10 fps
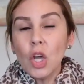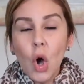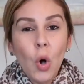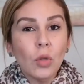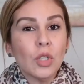
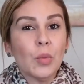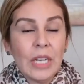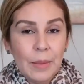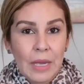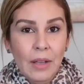cold and we're
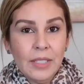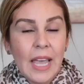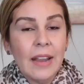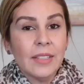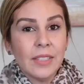gonna be
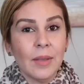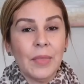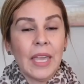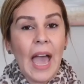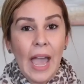outside, this is
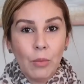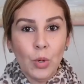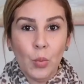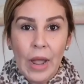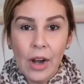something I
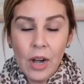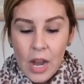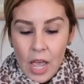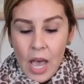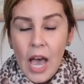would wear.